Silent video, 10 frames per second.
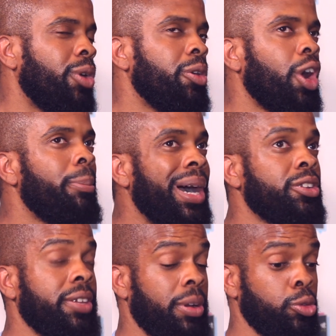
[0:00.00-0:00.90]
Well, not
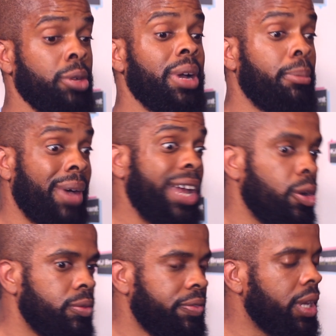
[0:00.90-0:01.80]
about it. If I'm talking about my
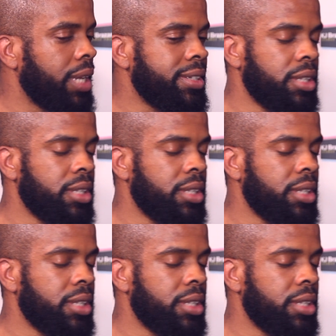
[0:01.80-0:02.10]
own thing, that's